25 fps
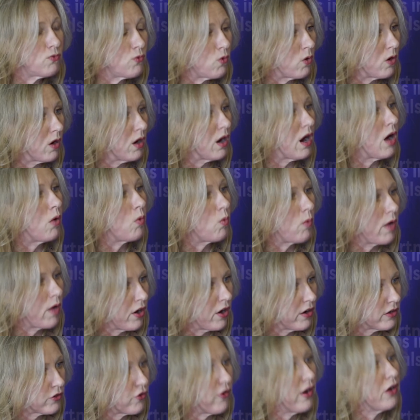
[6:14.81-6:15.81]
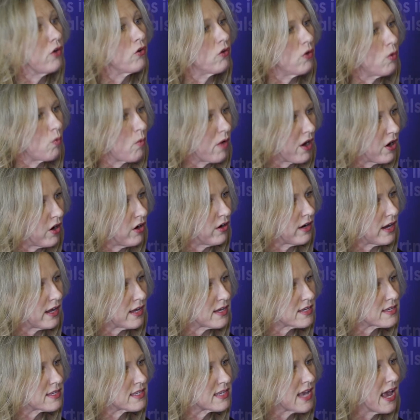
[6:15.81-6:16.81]
for greater
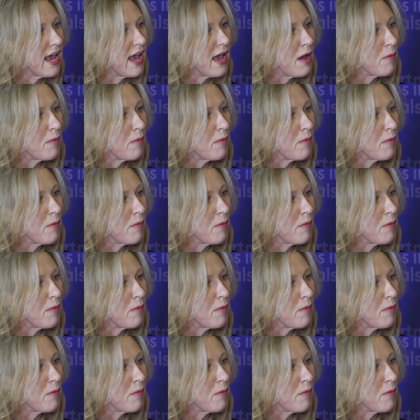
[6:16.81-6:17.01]
awareness,